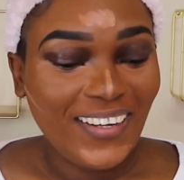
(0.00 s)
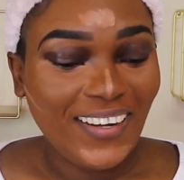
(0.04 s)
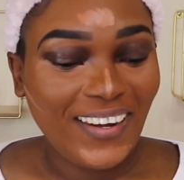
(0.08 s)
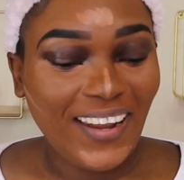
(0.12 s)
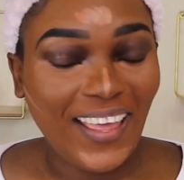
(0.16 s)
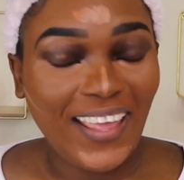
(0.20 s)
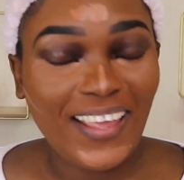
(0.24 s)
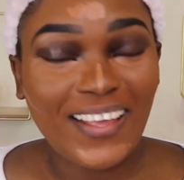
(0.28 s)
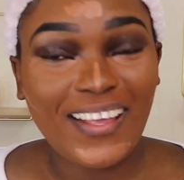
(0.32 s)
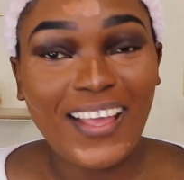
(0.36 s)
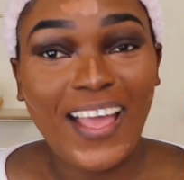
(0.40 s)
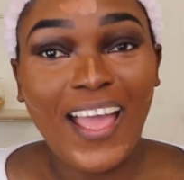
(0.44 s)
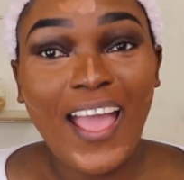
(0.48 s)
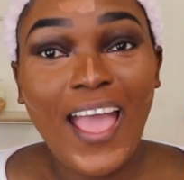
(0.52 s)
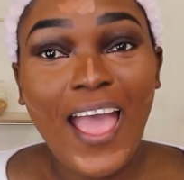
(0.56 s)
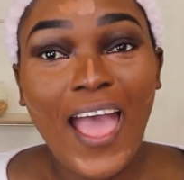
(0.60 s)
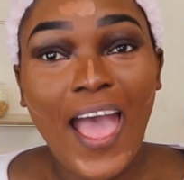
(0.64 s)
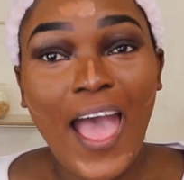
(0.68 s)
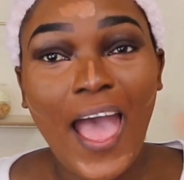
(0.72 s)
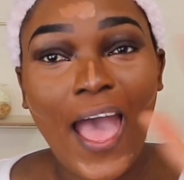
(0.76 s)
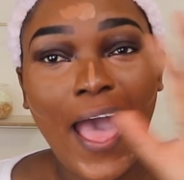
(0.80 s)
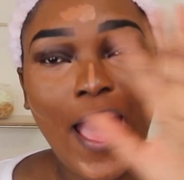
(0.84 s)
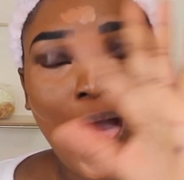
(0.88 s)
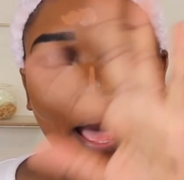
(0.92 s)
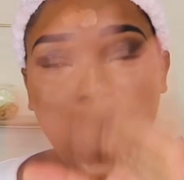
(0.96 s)
Like,
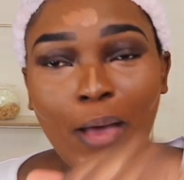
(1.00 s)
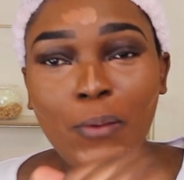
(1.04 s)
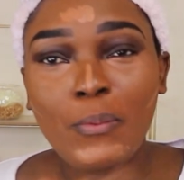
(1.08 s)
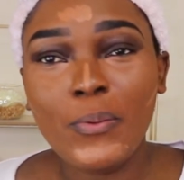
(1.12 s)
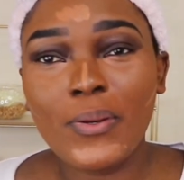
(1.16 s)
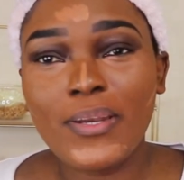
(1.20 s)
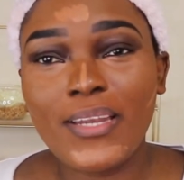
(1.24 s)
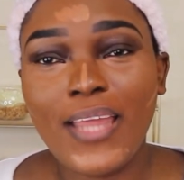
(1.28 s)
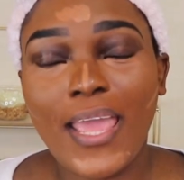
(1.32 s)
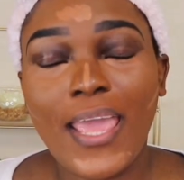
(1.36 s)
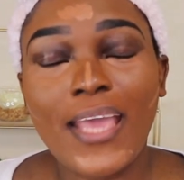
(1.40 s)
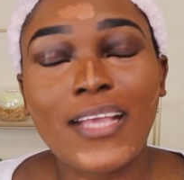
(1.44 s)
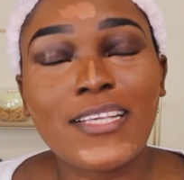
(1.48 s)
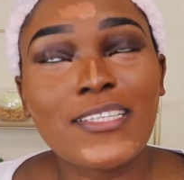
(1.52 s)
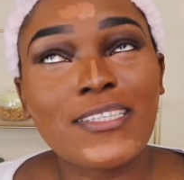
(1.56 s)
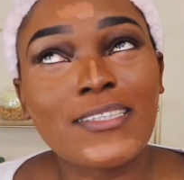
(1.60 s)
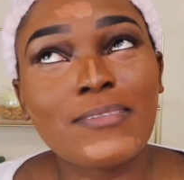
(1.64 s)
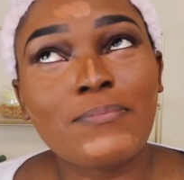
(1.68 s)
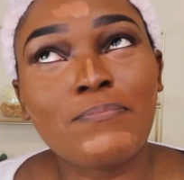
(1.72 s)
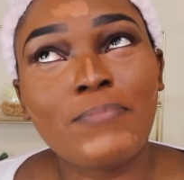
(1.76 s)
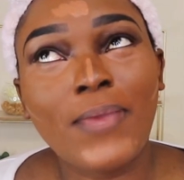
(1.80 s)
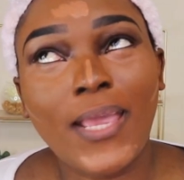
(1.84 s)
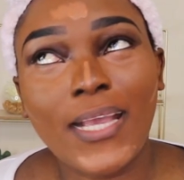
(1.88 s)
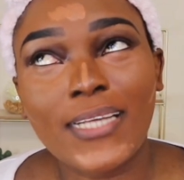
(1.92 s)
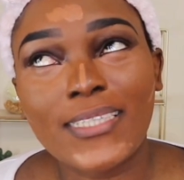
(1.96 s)

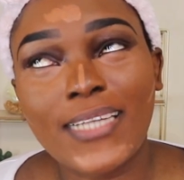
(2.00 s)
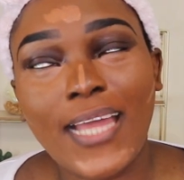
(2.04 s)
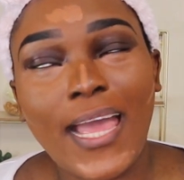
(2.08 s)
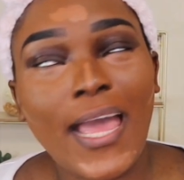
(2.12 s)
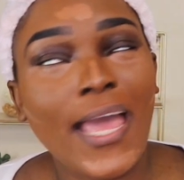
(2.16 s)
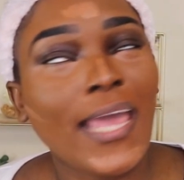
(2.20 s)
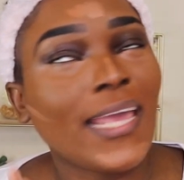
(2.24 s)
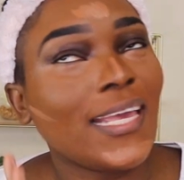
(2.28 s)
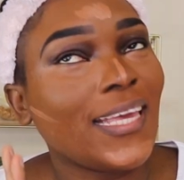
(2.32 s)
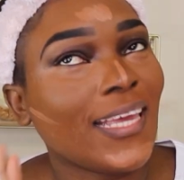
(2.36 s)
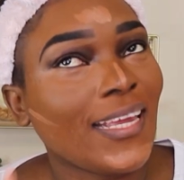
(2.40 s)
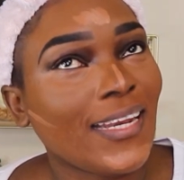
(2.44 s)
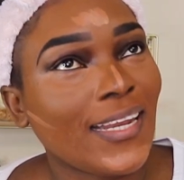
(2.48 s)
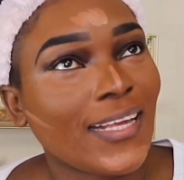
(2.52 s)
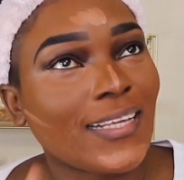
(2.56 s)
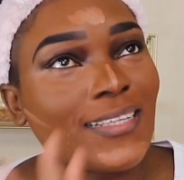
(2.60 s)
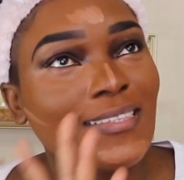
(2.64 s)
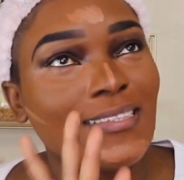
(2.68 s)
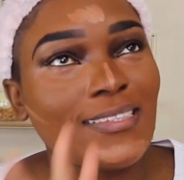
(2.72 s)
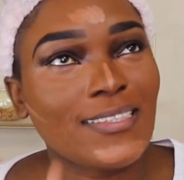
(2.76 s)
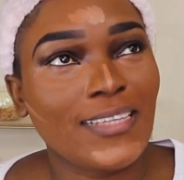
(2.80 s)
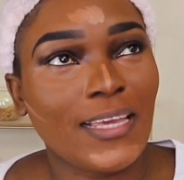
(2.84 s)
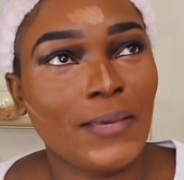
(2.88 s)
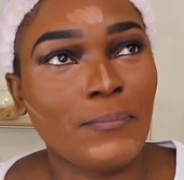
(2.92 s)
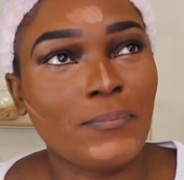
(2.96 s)
I can
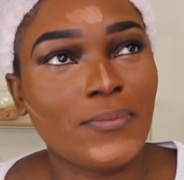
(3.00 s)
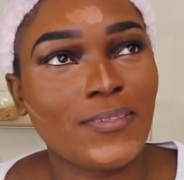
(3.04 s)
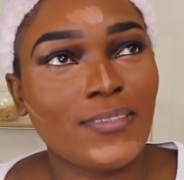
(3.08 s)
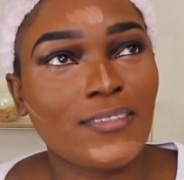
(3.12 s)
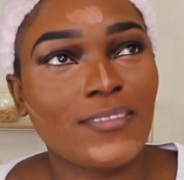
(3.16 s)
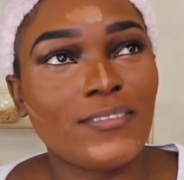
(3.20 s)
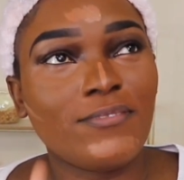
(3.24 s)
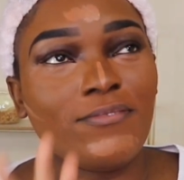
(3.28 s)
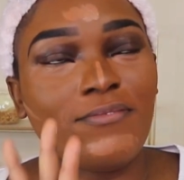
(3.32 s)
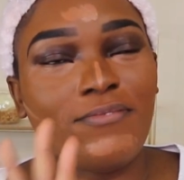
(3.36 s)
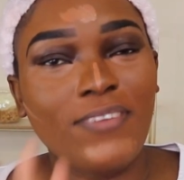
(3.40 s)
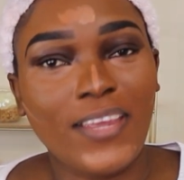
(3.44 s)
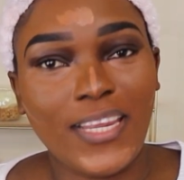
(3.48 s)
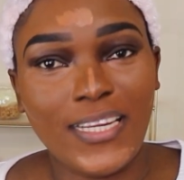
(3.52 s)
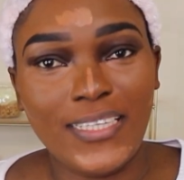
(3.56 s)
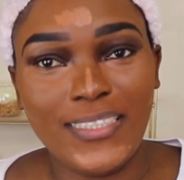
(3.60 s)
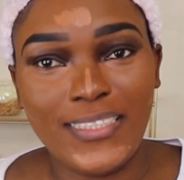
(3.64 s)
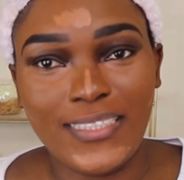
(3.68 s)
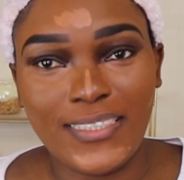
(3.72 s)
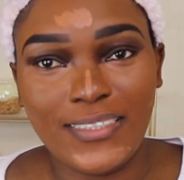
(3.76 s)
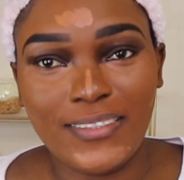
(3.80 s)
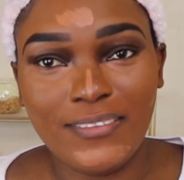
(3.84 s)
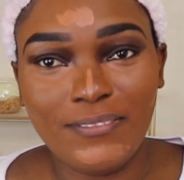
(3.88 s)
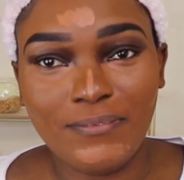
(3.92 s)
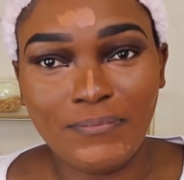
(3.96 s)
accept
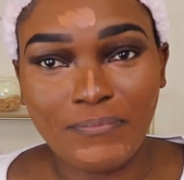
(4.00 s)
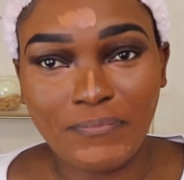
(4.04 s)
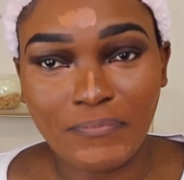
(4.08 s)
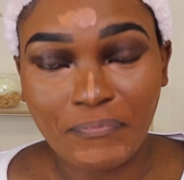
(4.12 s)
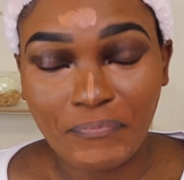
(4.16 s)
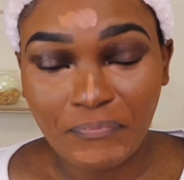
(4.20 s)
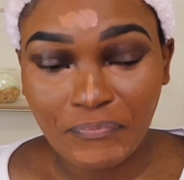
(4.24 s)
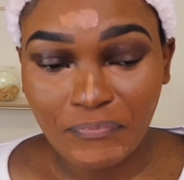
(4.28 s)
failing